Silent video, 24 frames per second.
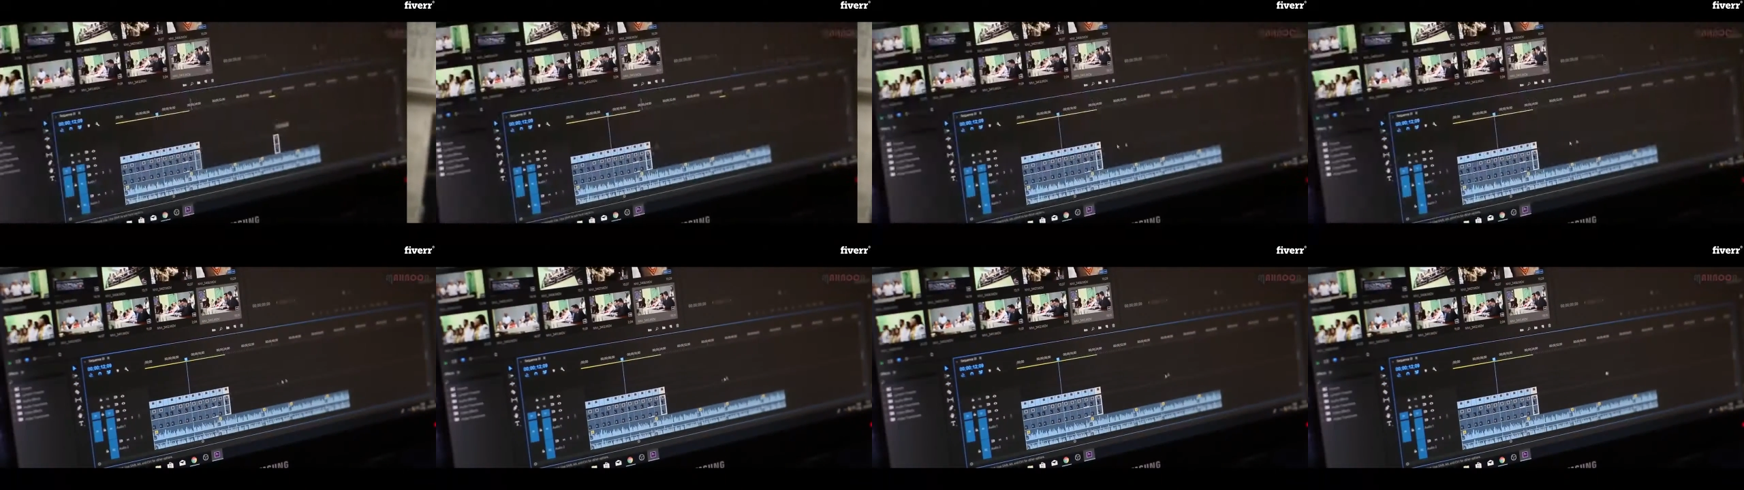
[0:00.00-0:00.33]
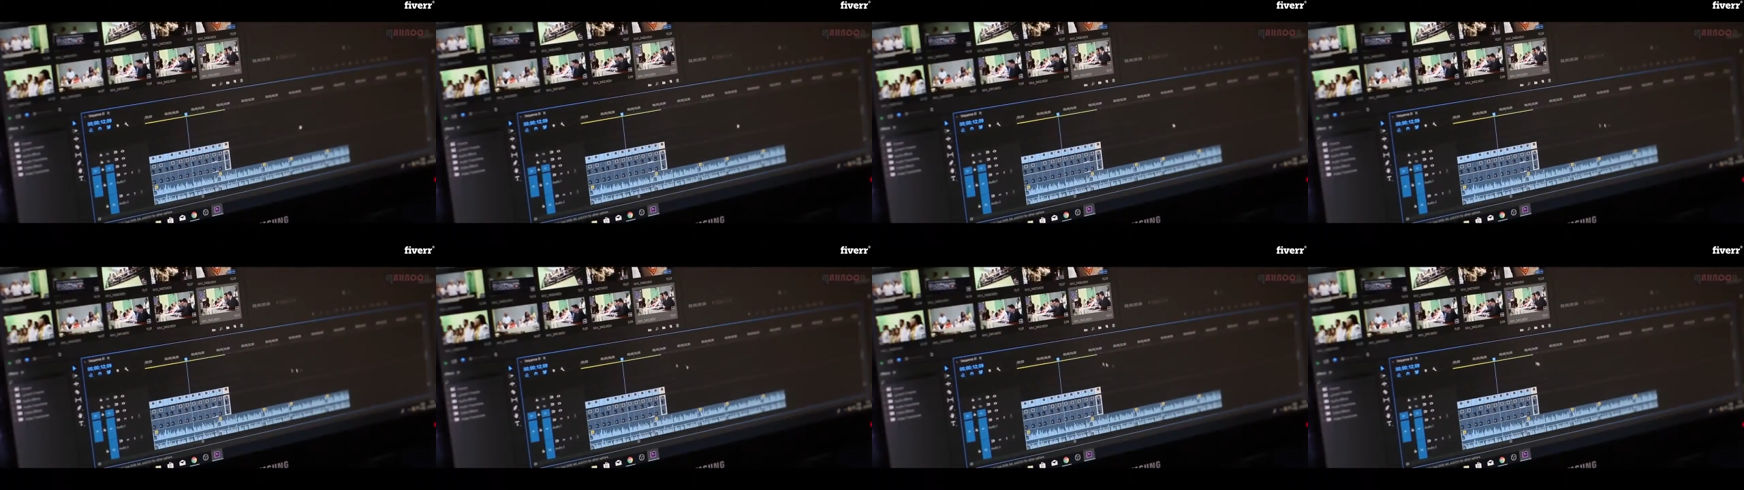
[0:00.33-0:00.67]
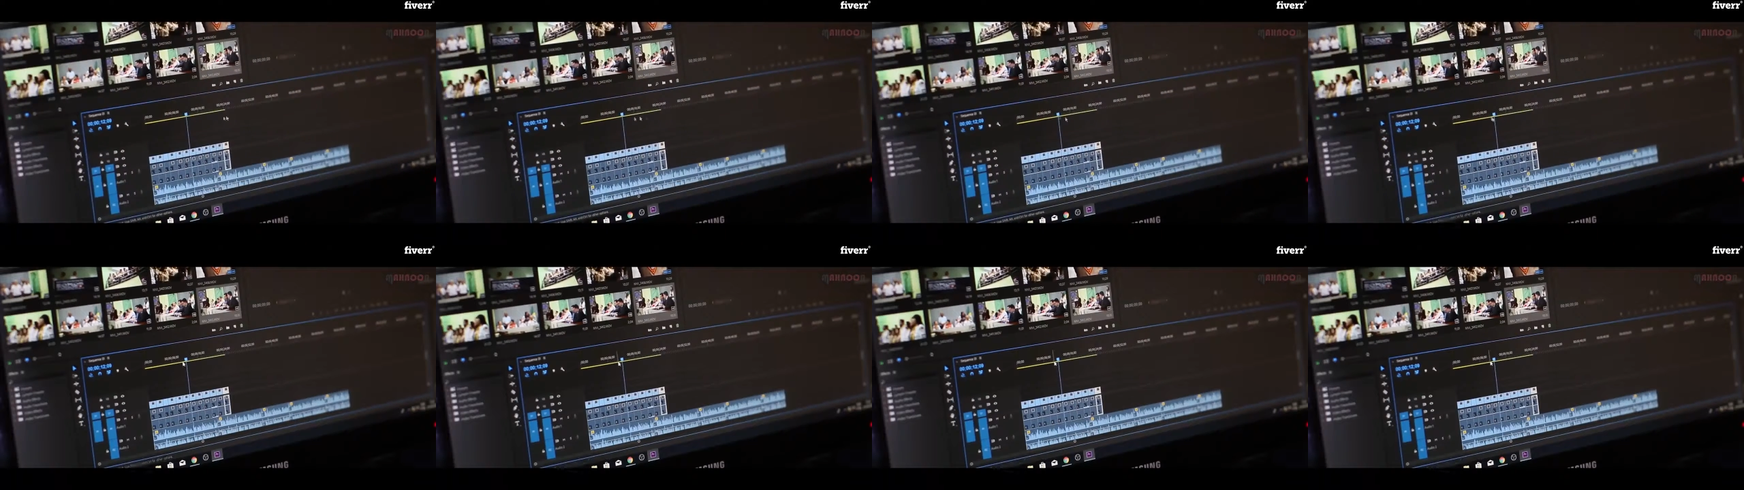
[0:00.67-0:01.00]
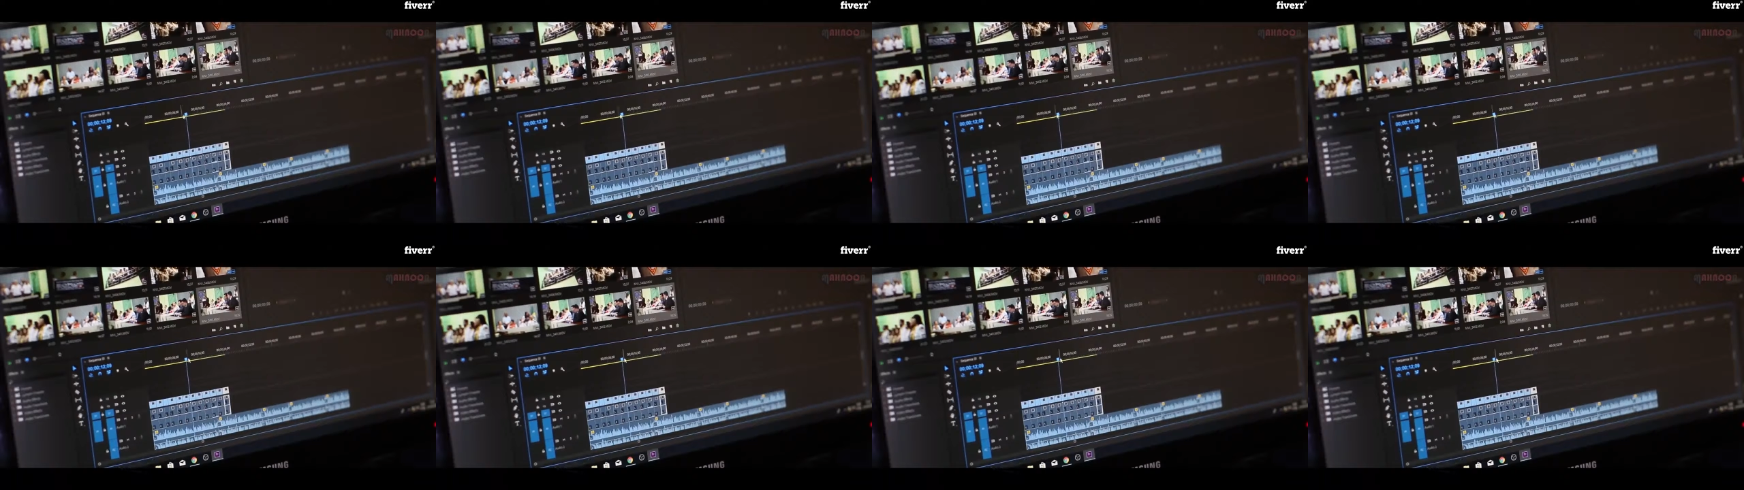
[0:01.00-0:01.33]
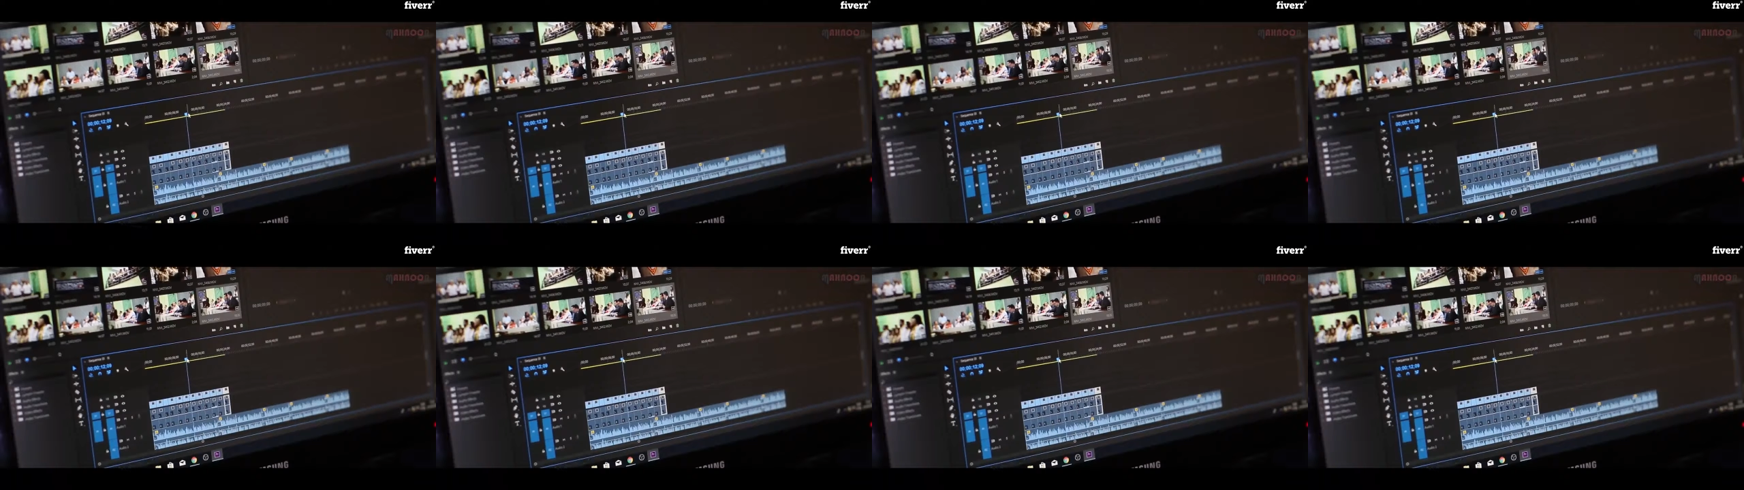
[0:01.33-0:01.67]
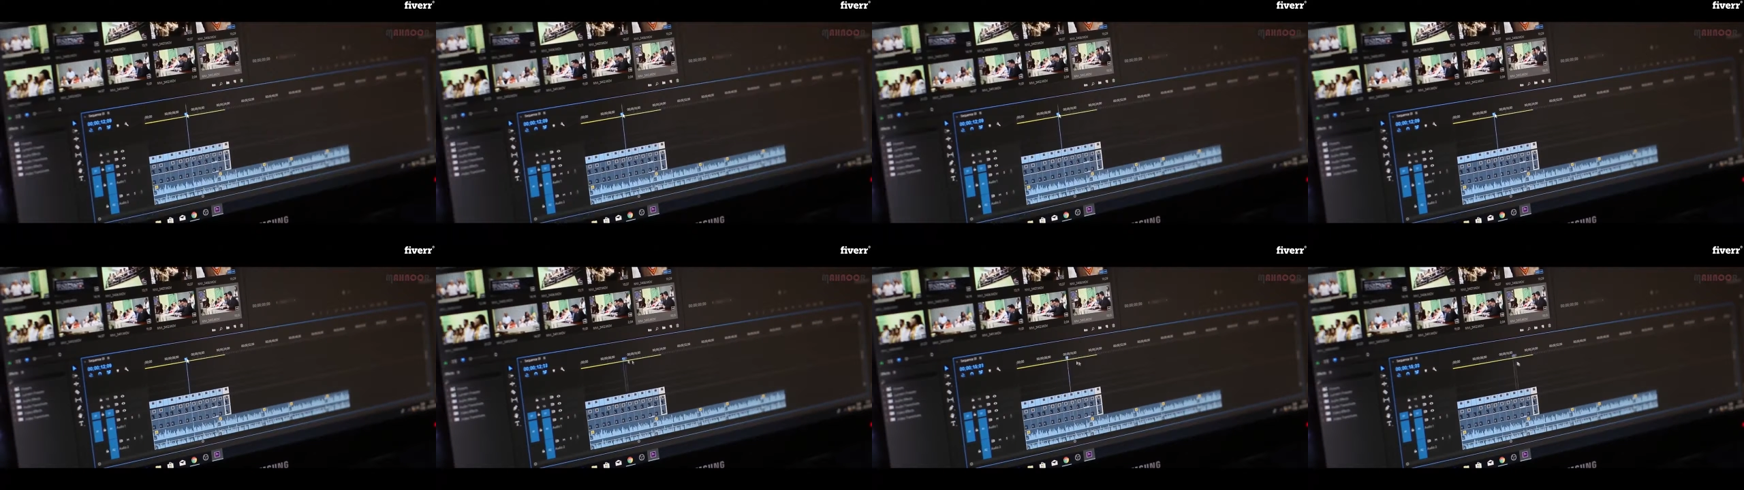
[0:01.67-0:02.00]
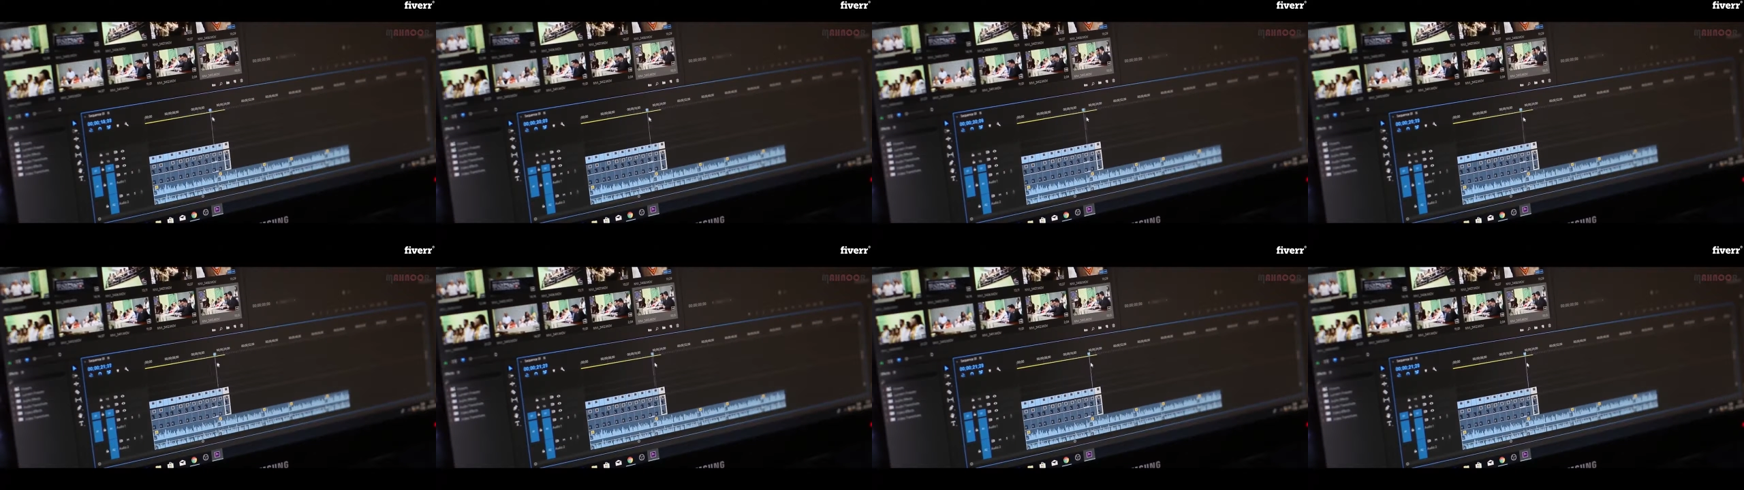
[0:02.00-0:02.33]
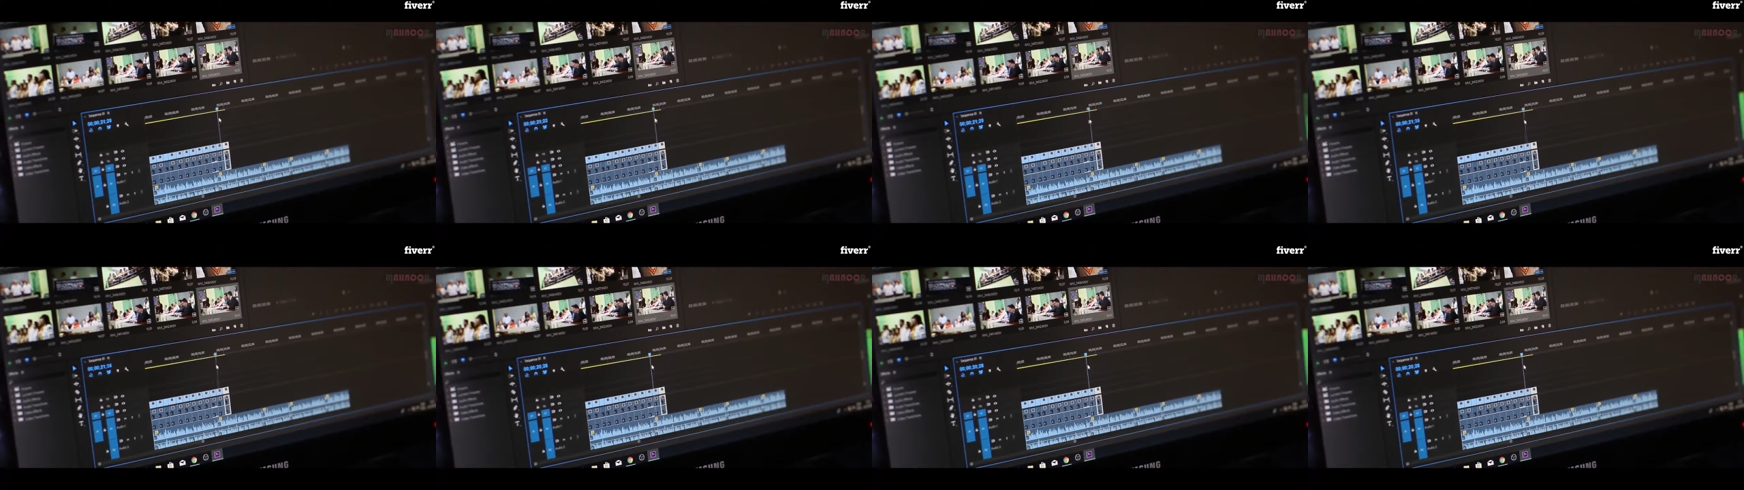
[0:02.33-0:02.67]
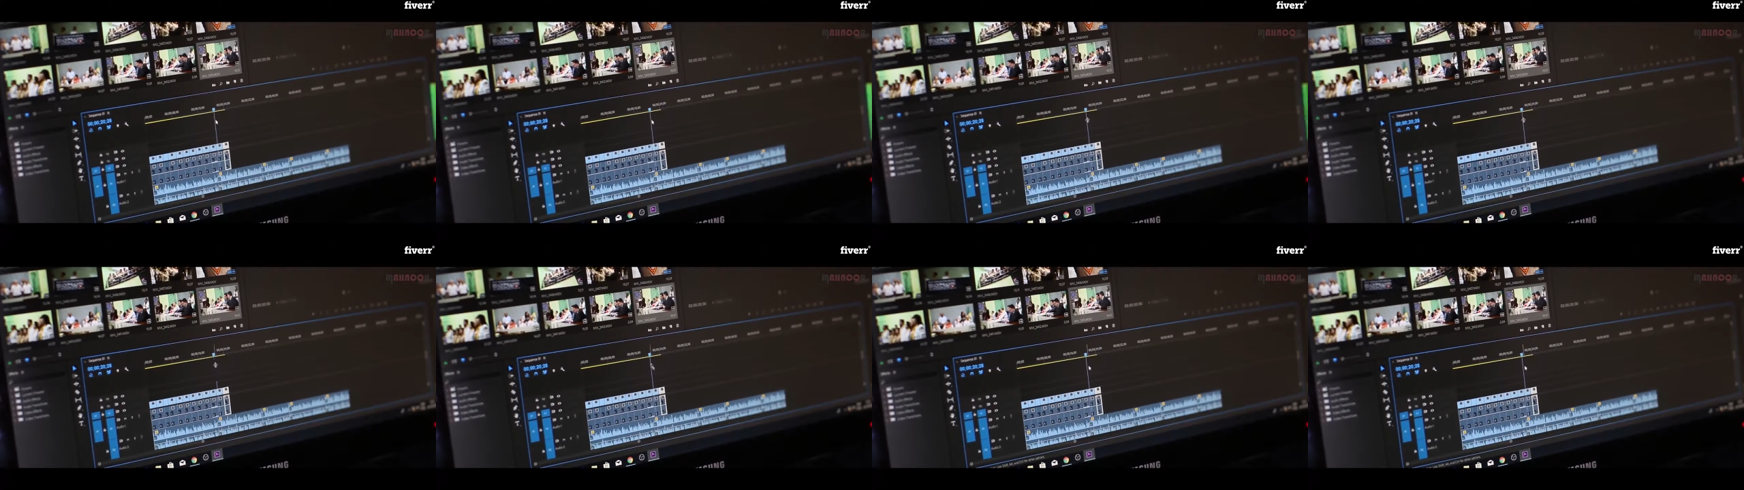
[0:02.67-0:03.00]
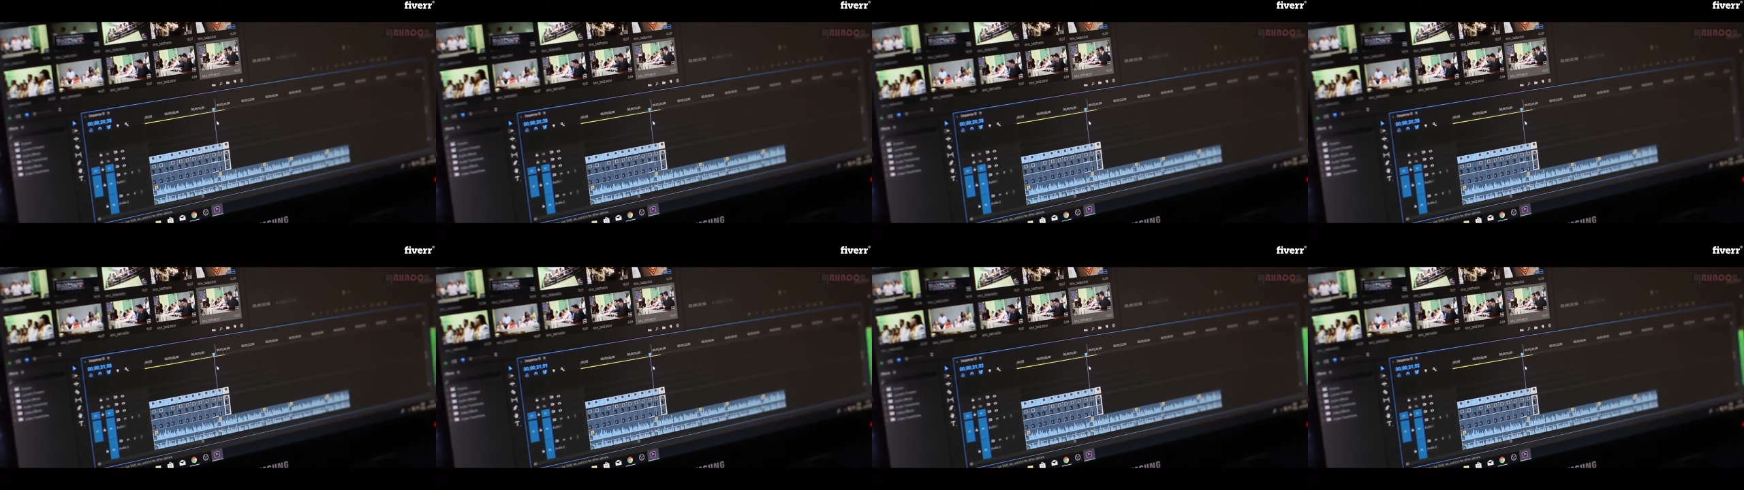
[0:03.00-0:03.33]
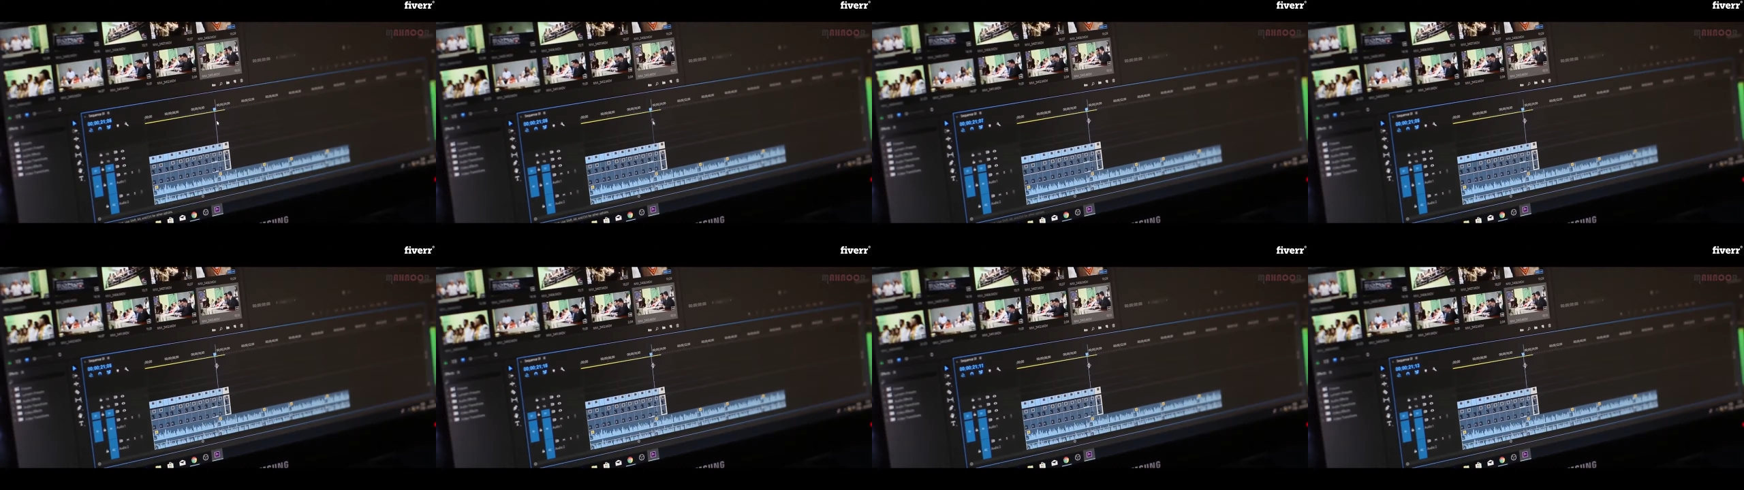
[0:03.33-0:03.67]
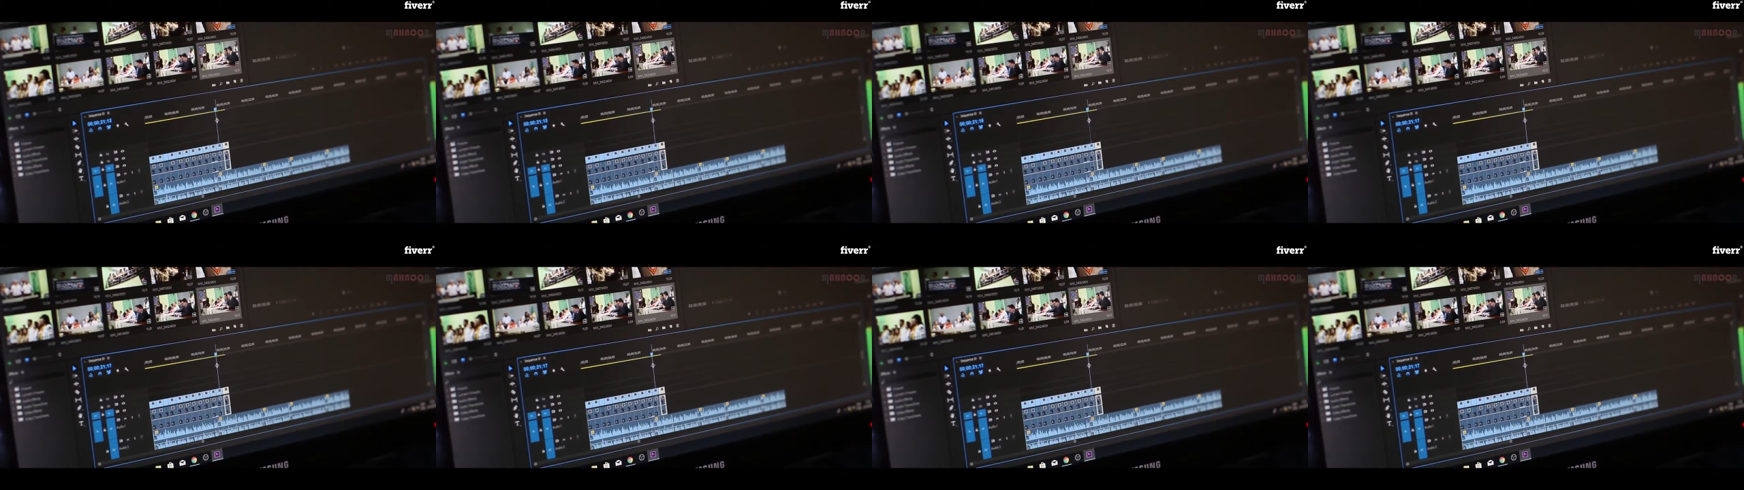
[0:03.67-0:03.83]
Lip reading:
Nobody's mouth can be seen.